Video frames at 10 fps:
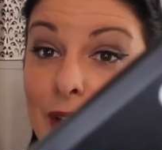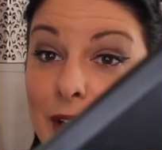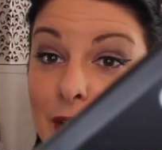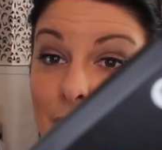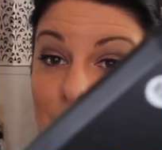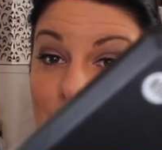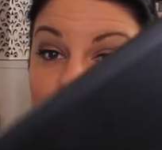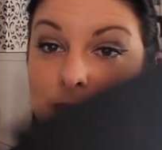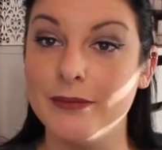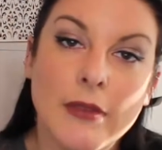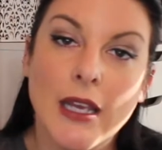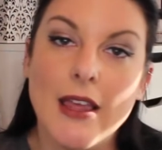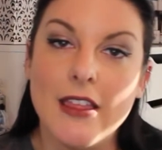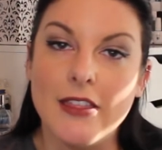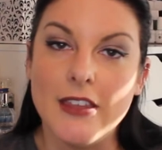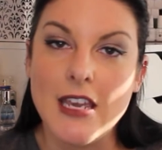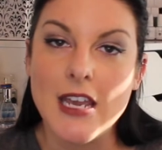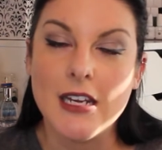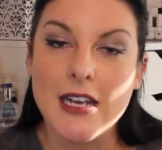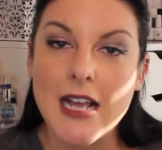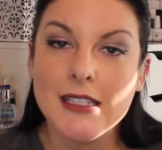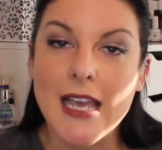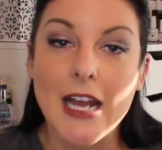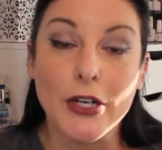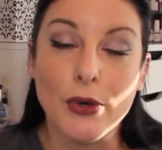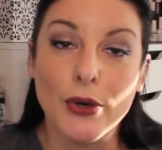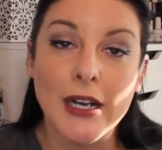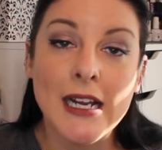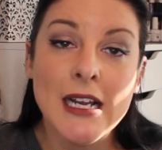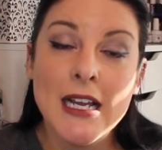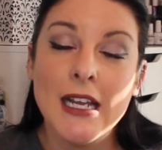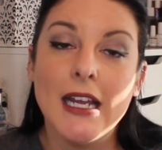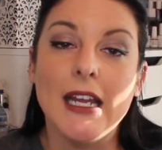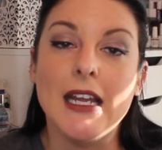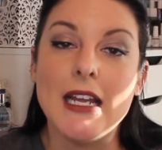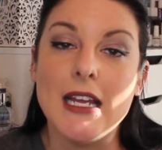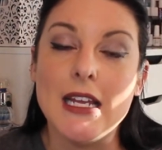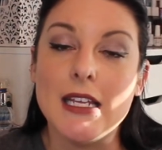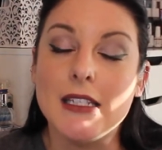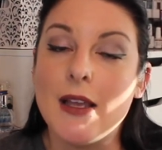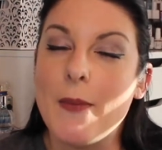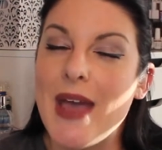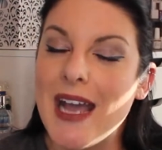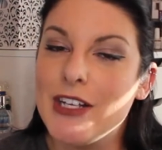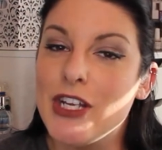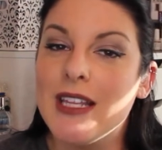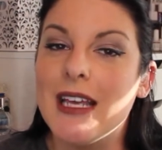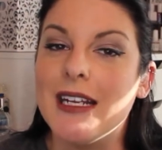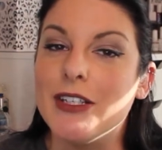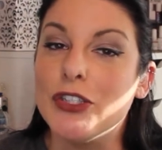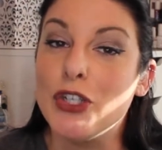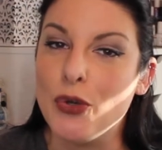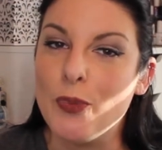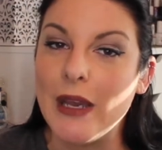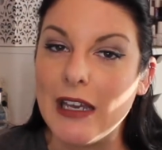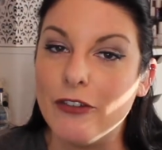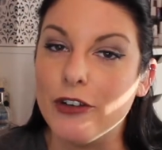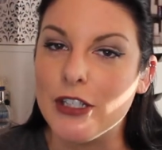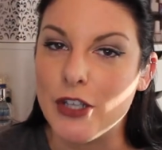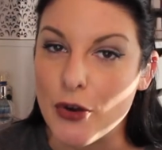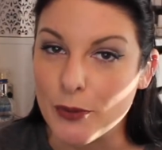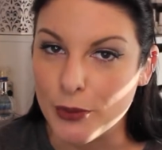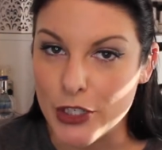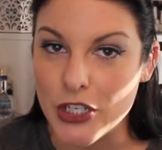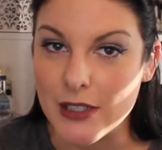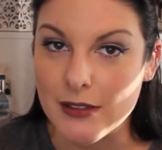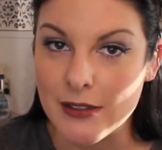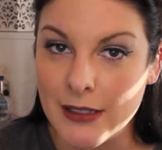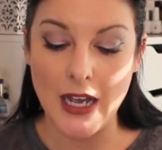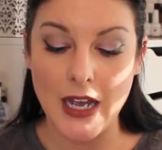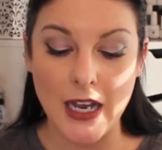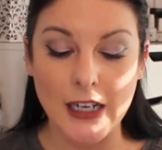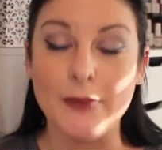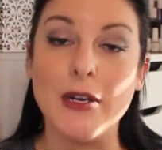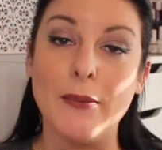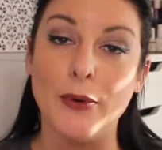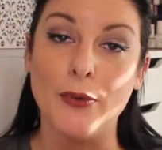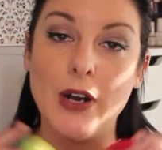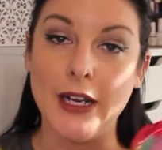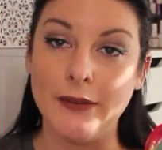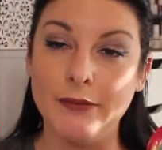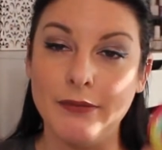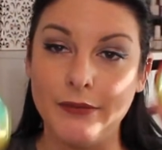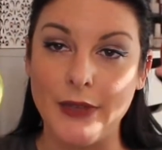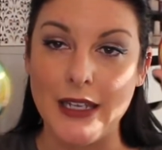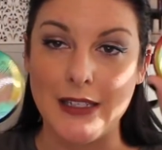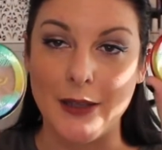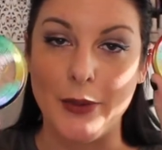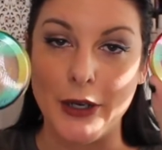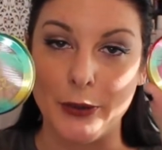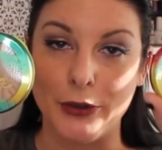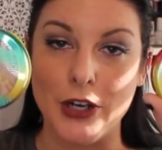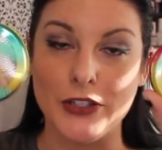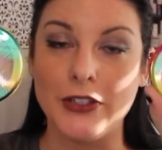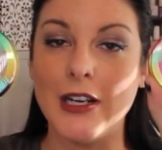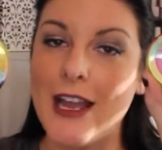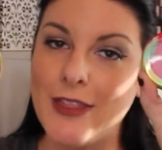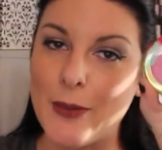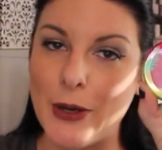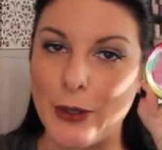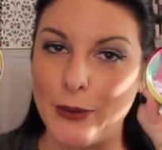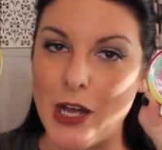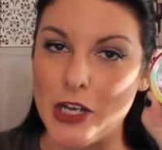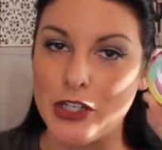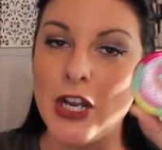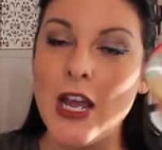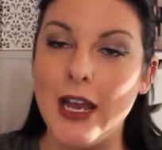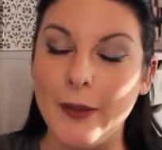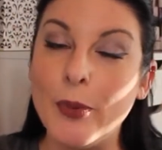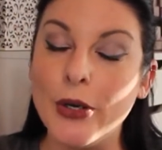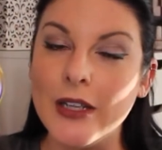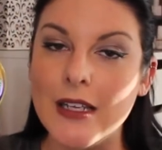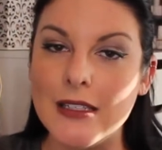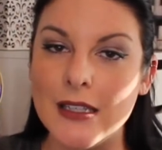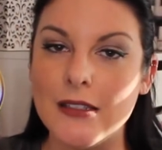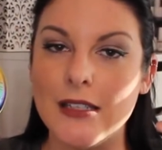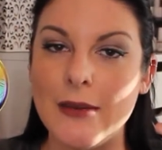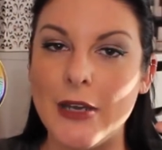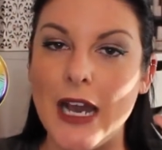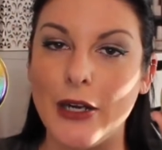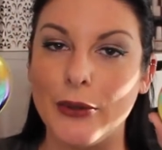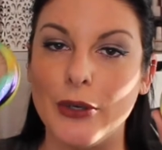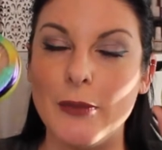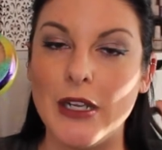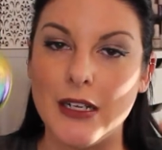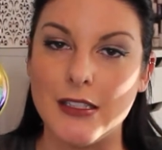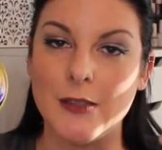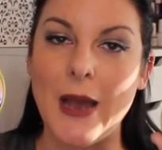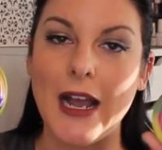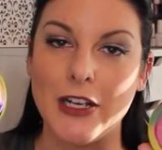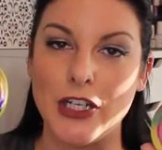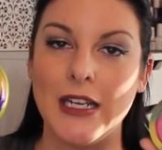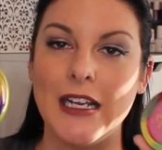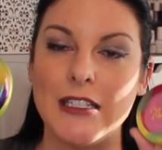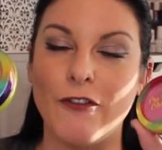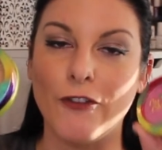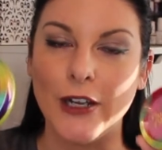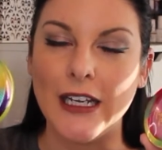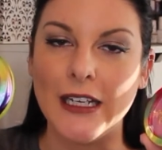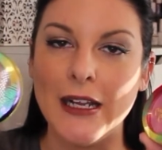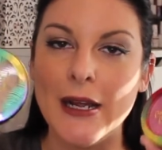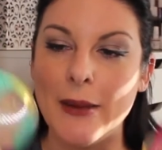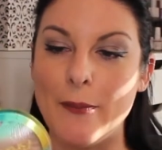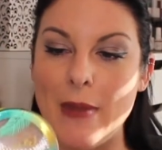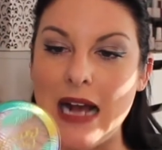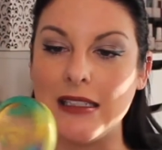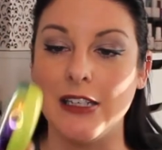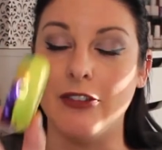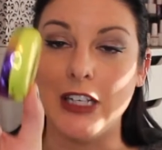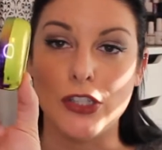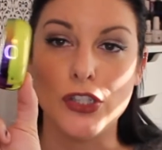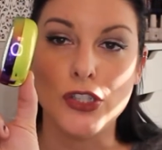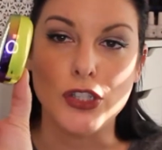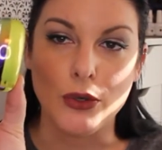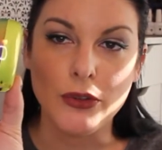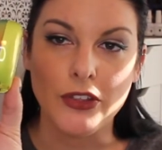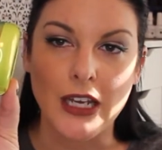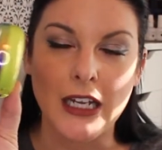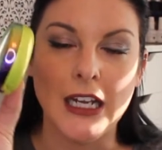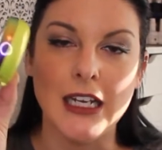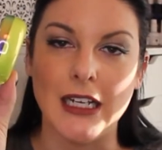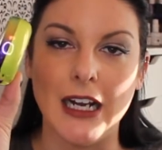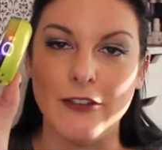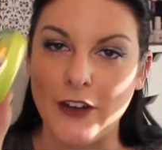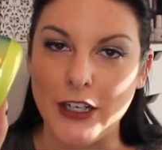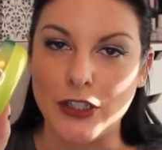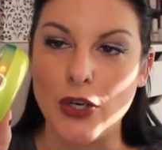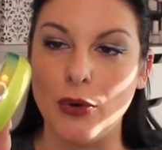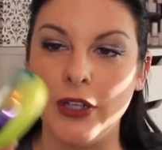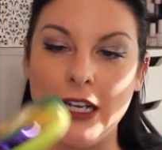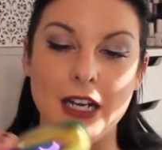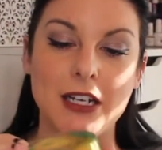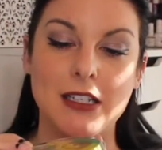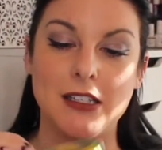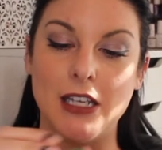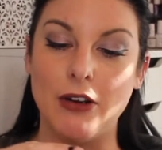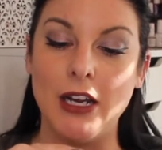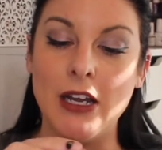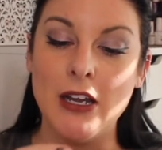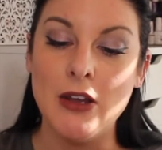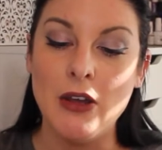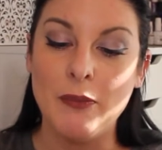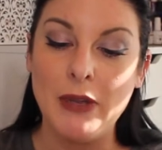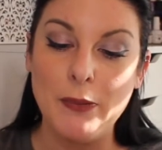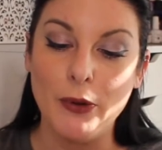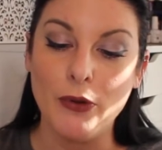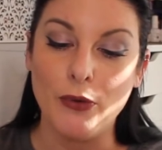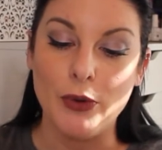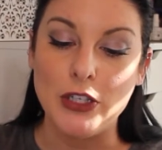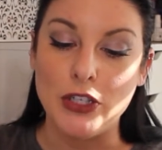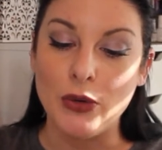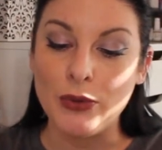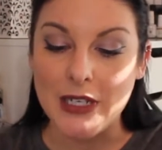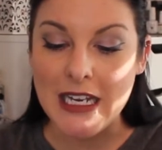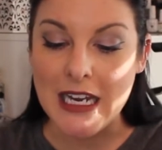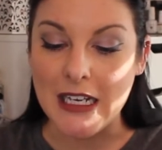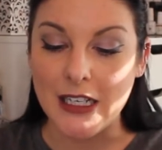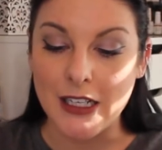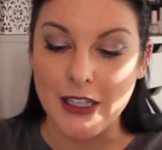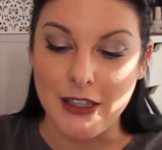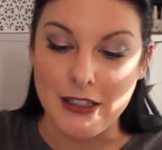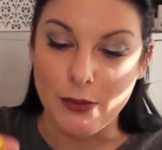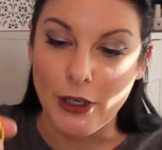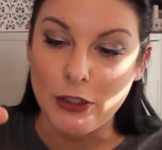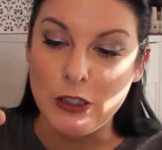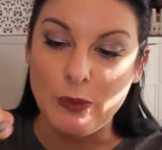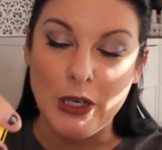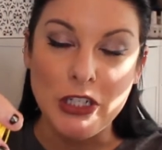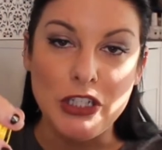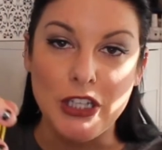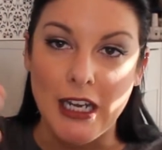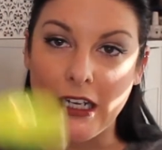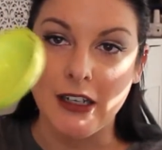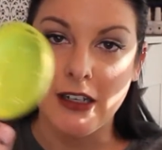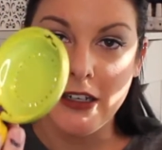than a code. The next category is packaging that is too big for its own britches. Item number one is the Butter Bronzer and the Butter Blush. I'm putting these in the same category because this packaging is freaking massive. It's so thick, I find it totally unnecessary. People, we don't need this weird sponge thing